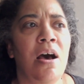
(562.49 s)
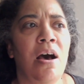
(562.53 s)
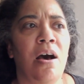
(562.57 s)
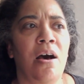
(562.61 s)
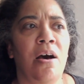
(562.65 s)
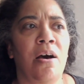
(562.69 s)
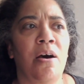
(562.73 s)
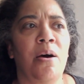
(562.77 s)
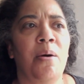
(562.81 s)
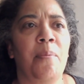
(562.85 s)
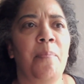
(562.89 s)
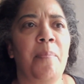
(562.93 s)

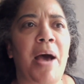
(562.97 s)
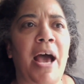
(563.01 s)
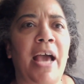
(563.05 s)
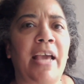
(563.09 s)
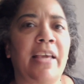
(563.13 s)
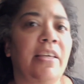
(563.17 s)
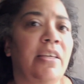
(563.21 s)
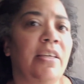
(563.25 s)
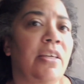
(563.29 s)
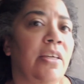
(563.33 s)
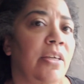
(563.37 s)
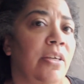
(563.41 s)

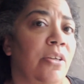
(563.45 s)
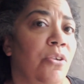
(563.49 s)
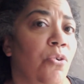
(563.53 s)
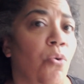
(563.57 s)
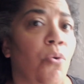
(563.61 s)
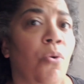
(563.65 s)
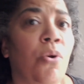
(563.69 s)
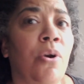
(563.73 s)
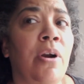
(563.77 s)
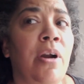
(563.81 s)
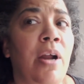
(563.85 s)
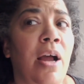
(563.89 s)

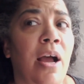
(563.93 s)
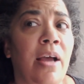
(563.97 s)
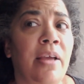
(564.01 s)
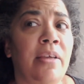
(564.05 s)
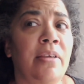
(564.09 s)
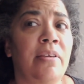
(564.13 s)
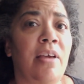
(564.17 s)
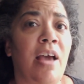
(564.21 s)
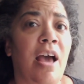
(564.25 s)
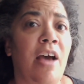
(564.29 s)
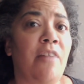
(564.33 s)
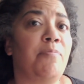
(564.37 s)

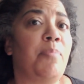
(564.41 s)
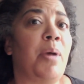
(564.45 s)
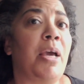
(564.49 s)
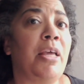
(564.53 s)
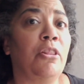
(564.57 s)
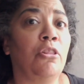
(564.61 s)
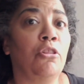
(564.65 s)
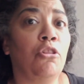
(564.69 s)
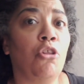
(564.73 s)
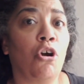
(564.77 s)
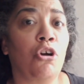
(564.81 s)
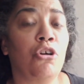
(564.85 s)
I have my
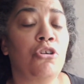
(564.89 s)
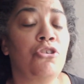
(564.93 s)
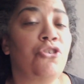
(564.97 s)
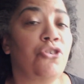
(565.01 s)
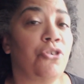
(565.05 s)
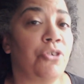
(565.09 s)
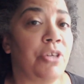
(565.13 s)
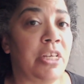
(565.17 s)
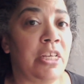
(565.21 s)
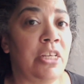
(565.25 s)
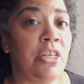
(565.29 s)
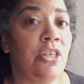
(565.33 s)

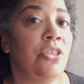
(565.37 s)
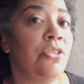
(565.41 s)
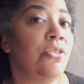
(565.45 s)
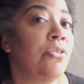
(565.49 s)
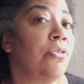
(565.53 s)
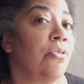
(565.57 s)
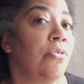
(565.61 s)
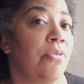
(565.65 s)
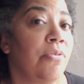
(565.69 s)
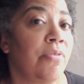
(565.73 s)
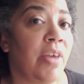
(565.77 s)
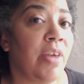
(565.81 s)
larger
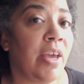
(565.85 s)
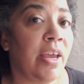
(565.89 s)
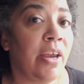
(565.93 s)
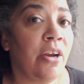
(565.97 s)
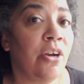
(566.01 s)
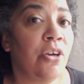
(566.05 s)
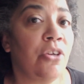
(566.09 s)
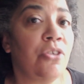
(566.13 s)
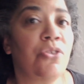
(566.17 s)
easel there.